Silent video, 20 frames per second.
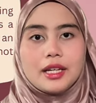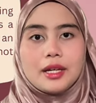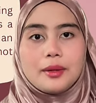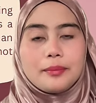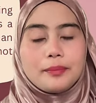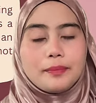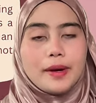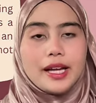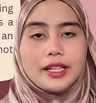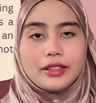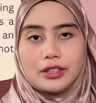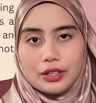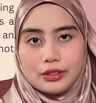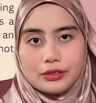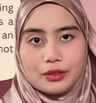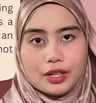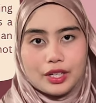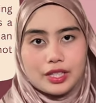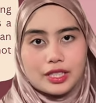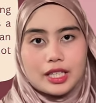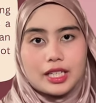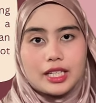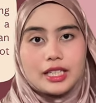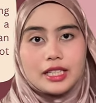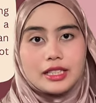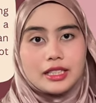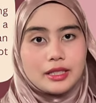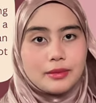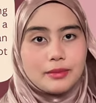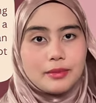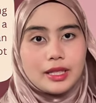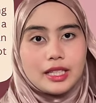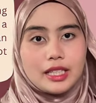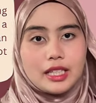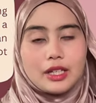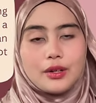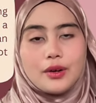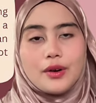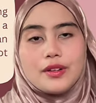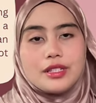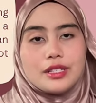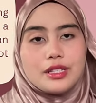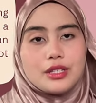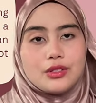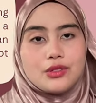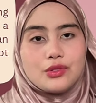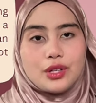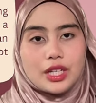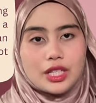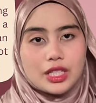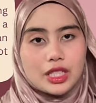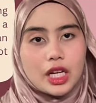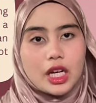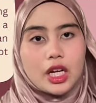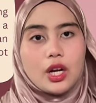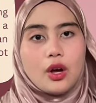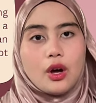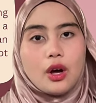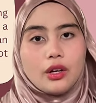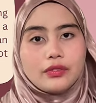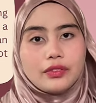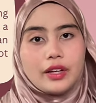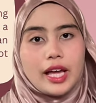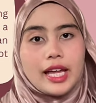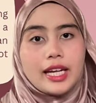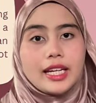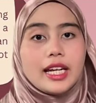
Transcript: Back titration determines the concentration of an